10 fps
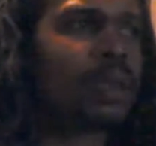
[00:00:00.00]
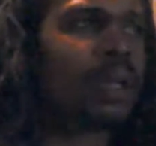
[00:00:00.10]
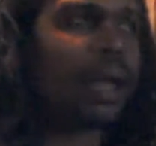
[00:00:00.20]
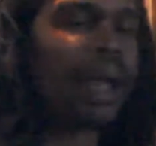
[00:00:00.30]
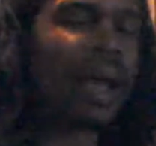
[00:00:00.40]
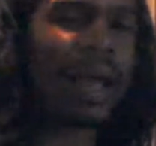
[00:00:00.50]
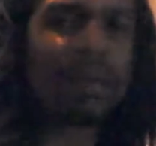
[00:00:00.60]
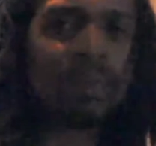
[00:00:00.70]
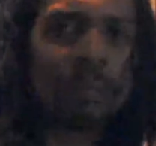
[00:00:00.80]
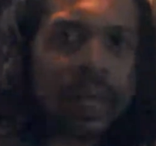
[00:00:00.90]
like I have
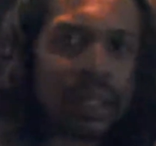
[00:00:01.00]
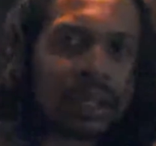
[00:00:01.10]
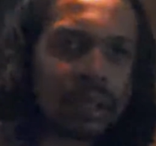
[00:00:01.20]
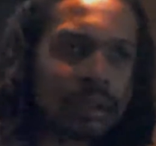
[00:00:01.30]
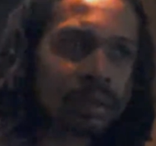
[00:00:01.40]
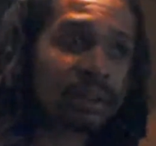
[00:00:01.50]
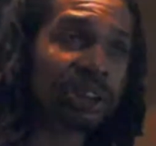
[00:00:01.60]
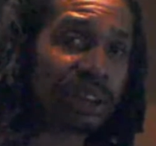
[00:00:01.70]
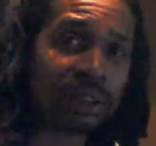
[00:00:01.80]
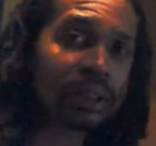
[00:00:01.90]
to make it
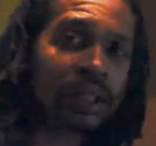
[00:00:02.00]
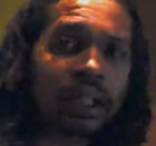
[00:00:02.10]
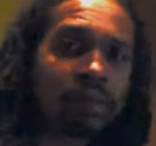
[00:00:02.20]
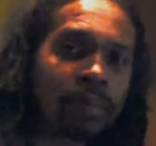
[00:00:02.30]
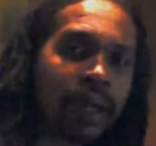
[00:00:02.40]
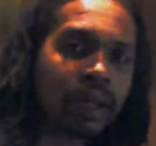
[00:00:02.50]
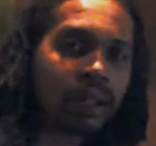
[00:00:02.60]
just to give back.